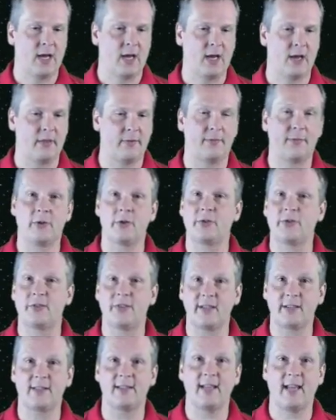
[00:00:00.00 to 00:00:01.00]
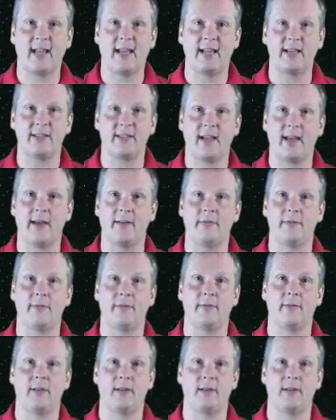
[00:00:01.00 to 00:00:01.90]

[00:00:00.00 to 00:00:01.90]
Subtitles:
The first 6 days have